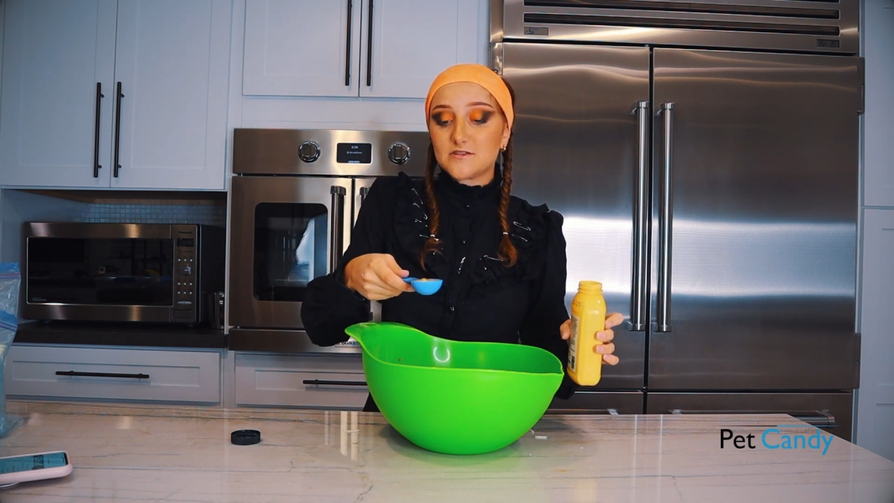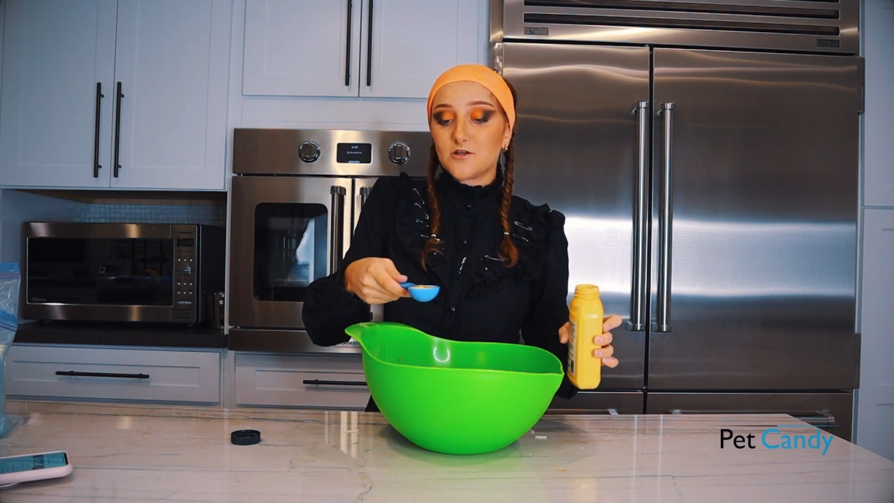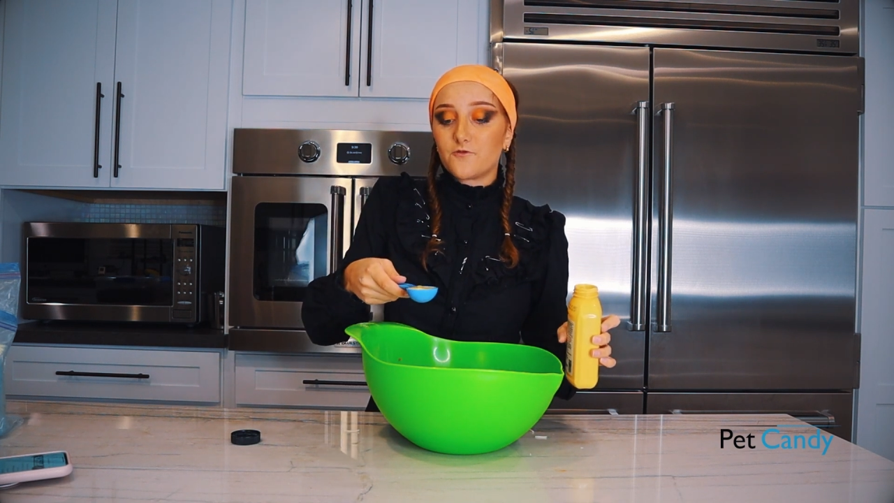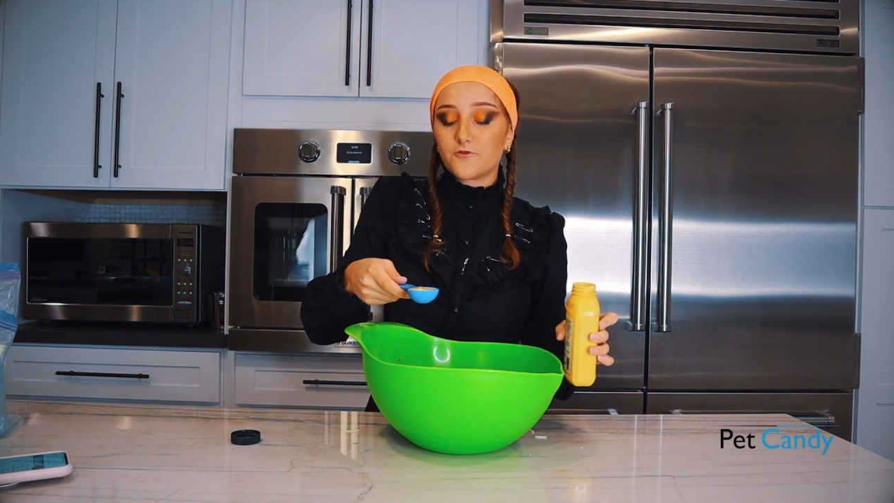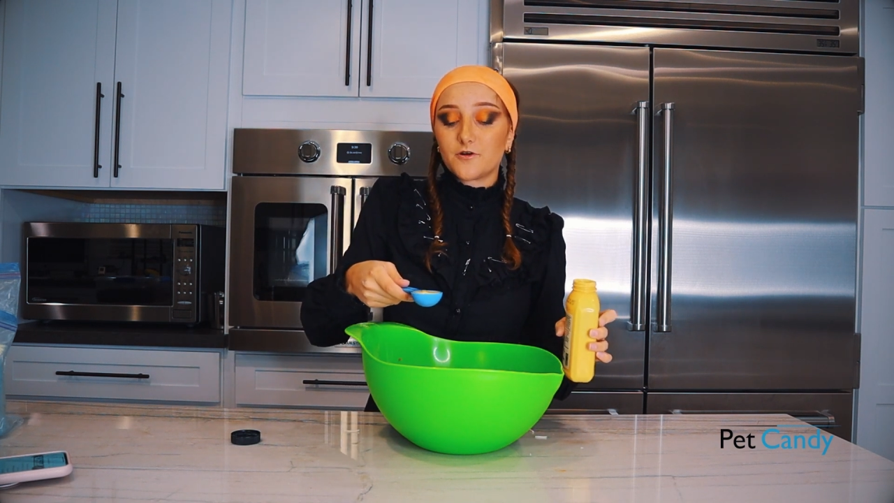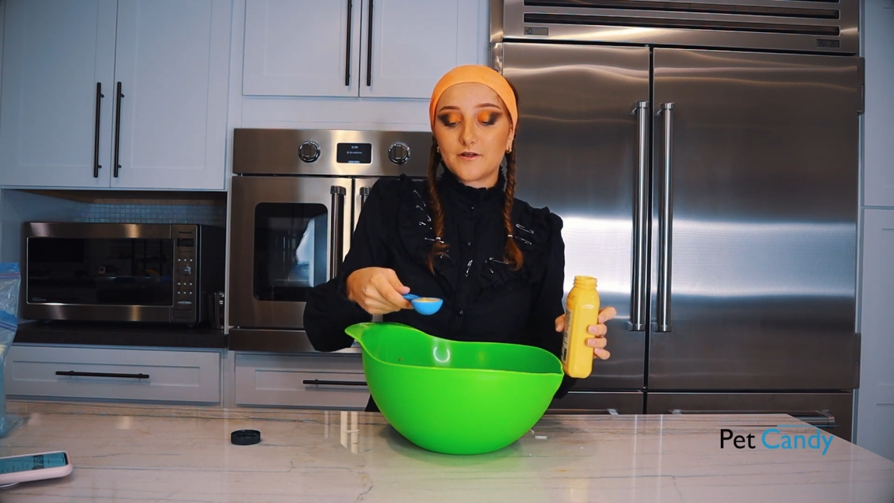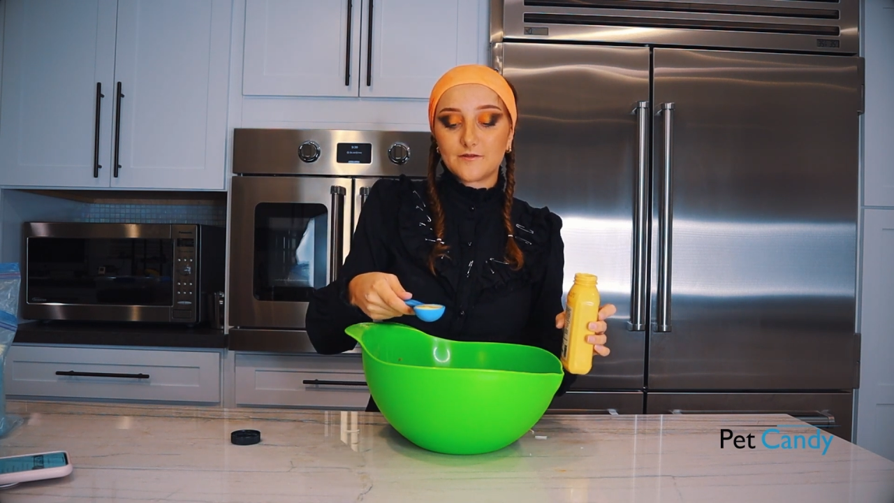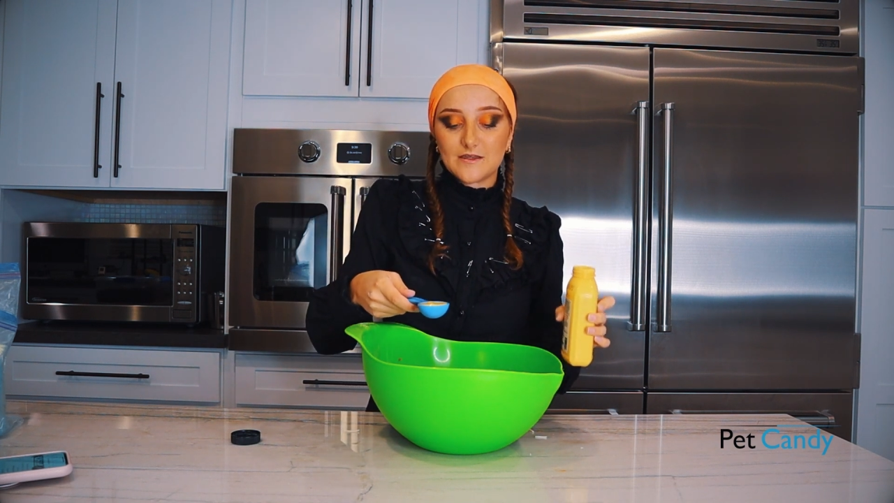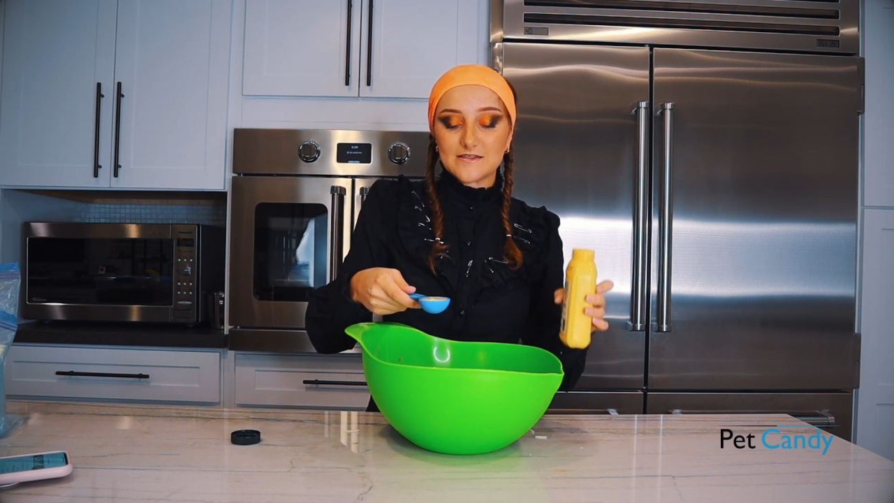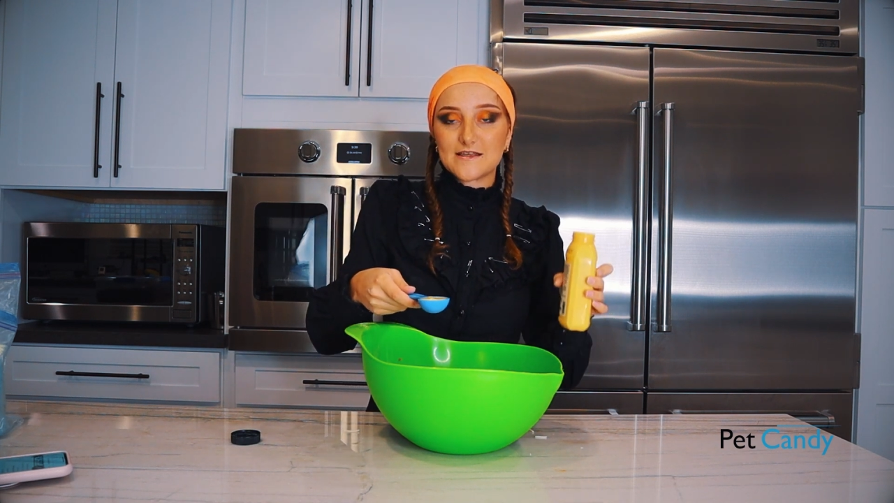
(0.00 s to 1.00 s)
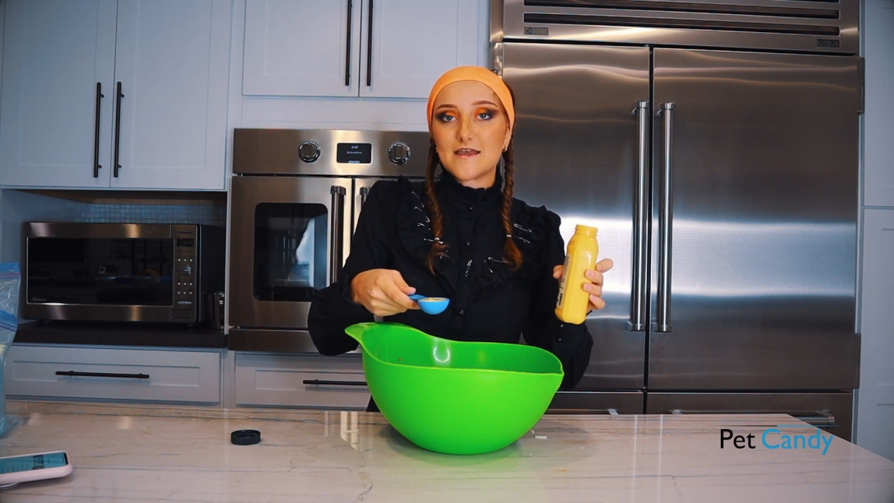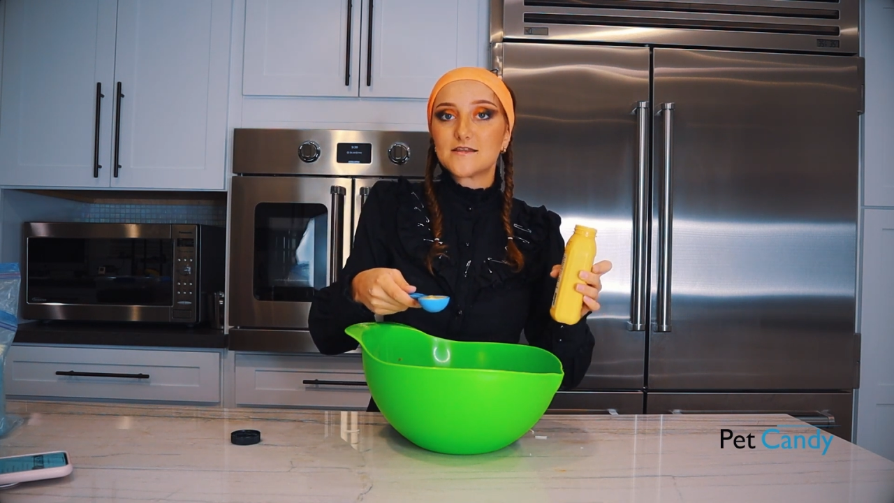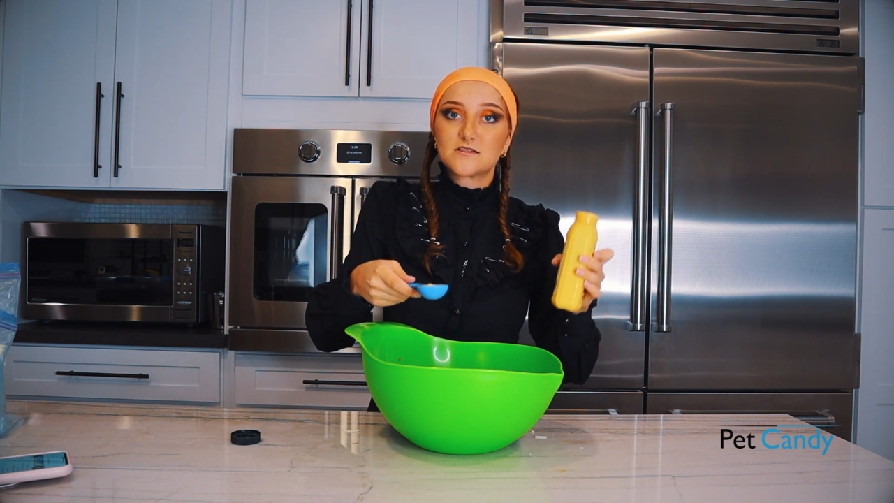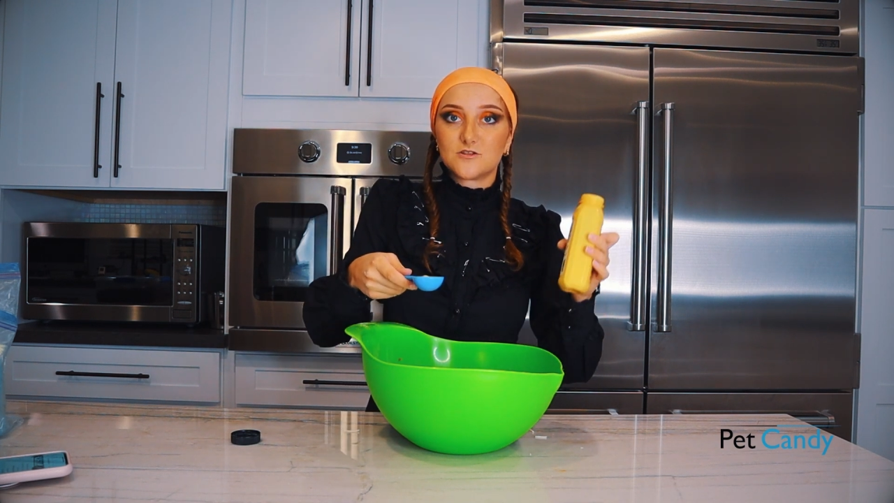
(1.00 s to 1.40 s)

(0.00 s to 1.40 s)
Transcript: So for this case,